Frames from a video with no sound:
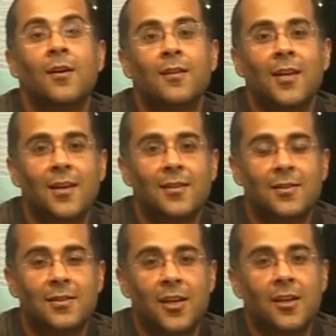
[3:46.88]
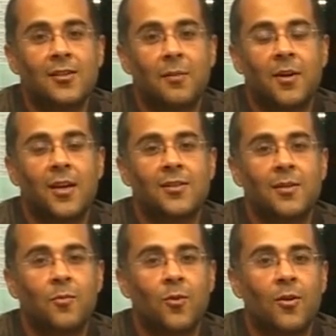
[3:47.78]
things, status updates they
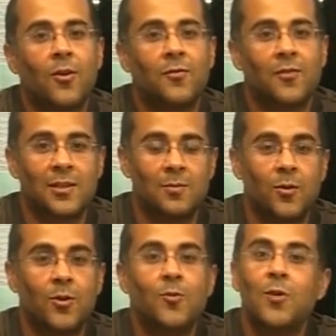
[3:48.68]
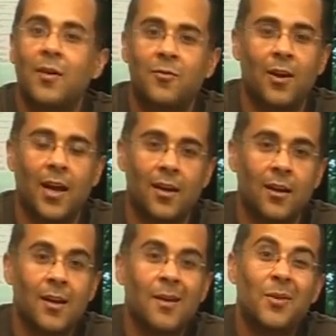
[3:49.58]
put on Facebook. You have to like it,
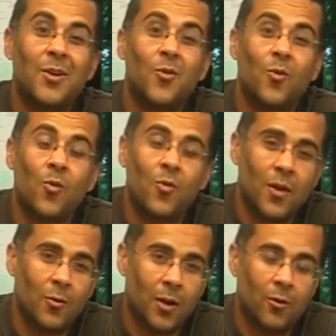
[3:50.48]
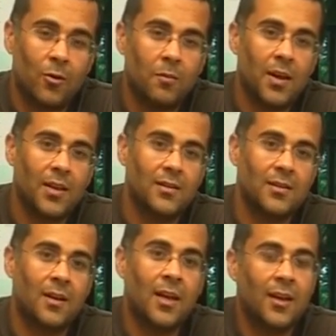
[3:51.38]
but don't overdo it. Don't be like this
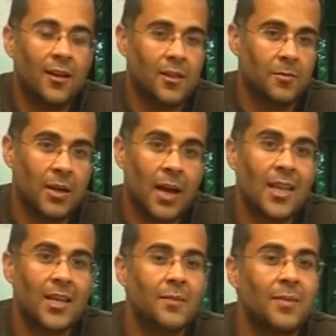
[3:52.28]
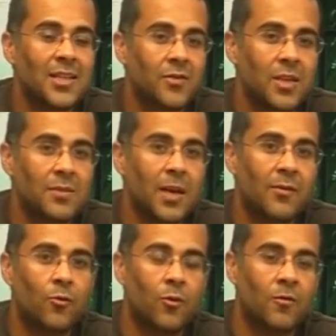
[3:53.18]
clingy husband. I think the best way is make
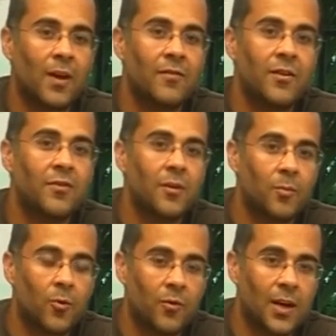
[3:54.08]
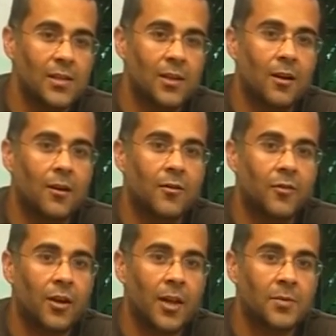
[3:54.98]
4 or 5 different profiles under
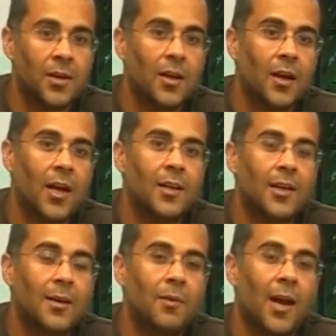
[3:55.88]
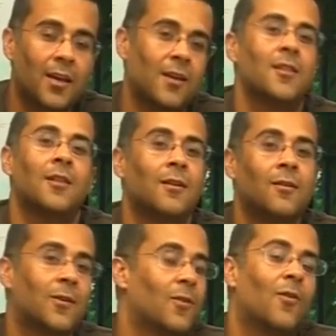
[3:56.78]
different names and keep liking
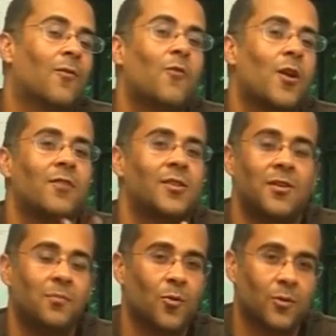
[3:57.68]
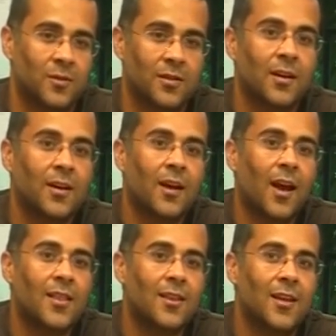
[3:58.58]
her, whatever she posts.
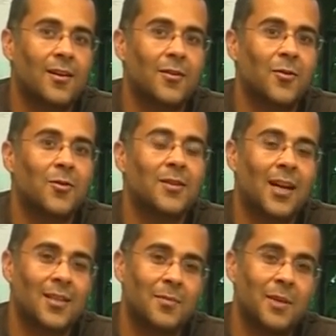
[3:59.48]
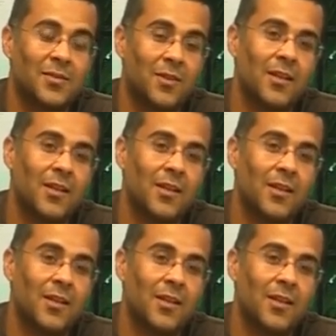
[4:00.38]
And then, that is the best way.